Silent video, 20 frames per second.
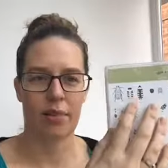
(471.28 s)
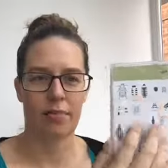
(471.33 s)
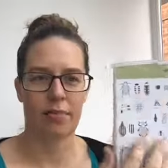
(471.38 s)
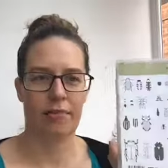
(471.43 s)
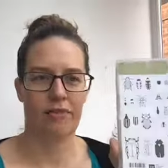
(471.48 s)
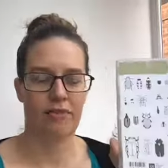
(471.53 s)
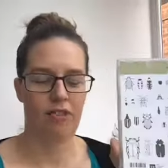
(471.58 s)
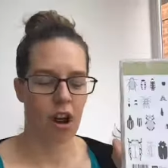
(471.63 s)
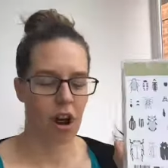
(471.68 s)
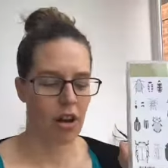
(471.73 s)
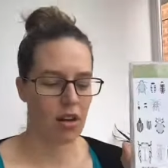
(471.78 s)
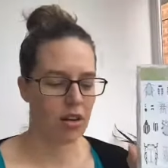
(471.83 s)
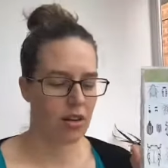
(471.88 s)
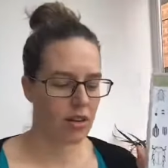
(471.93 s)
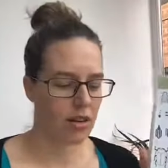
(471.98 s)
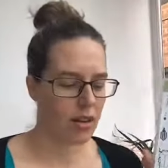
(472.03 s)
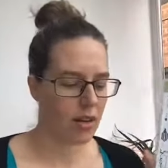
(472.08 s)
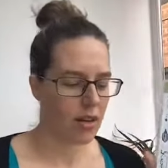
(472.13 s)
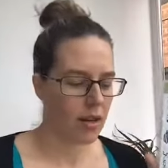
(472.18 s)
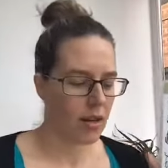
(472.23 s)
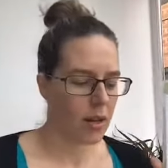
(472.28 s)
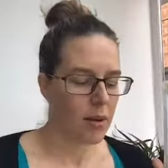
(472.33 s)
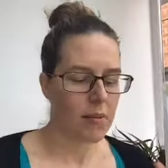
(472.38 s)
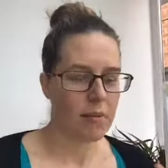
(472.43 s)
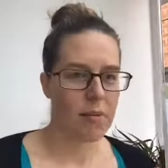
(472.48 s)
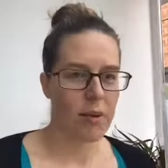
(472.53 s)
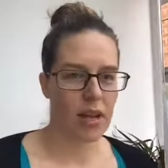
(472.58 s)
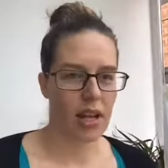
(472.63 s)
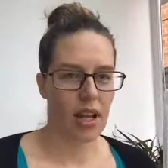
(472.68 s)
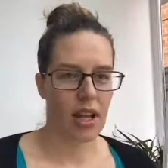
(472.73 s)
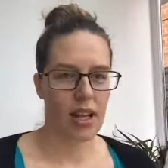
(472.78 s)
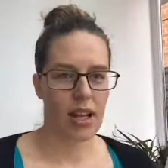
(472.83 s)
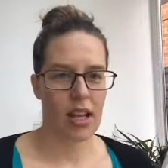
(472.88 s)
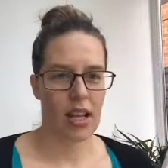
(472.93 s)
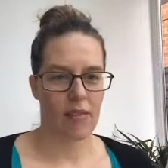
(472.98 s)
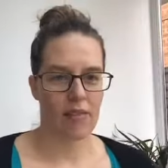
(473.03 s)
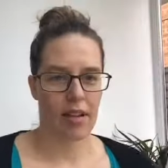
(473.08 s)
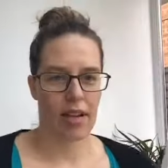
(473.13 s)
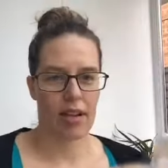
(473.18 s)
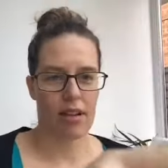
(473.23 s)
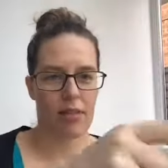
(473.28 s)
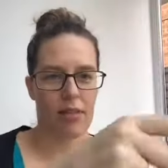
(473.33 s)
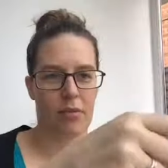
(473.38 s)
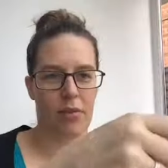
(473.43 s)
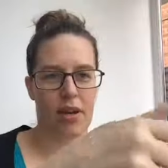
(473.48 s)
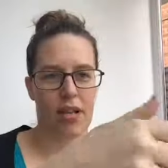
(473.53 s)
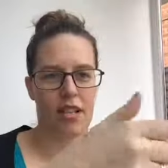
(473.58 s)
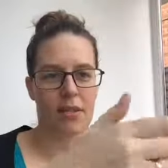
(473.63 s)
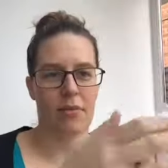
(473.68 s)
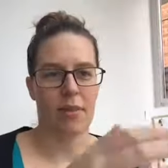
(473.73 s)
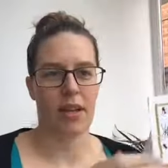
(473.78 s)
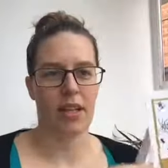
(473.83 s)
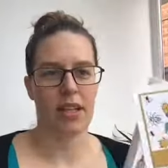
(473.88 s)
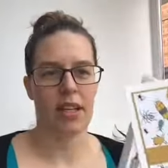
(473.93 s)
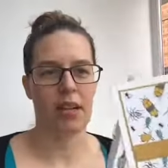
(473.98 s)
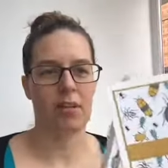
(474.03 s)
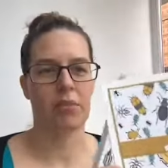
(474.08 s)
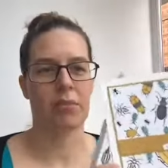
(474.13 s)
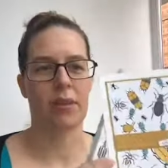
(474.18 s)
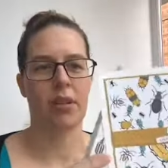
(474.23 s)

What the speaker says: front, but love it when it's made up.